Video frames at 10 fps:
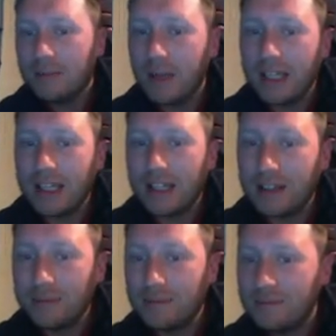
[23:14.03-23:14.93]
making
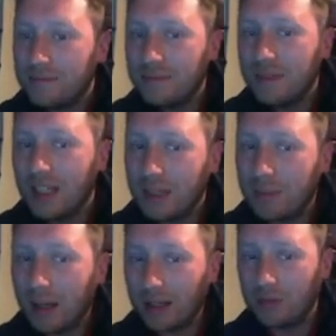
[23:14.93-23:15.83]
a an
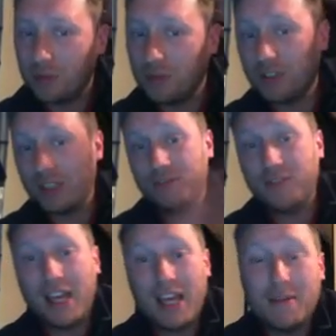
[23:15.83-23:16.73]
impact at Wolves, and
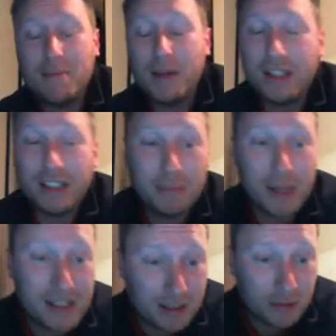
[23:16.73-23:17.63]
for him, I think the
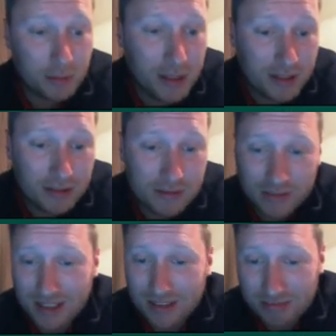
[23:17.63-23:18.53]
best thing would be
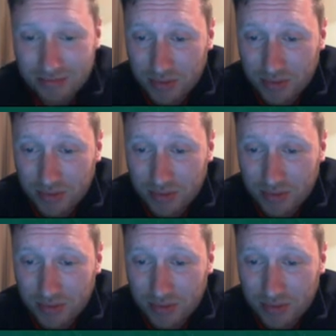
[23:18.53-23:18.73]
is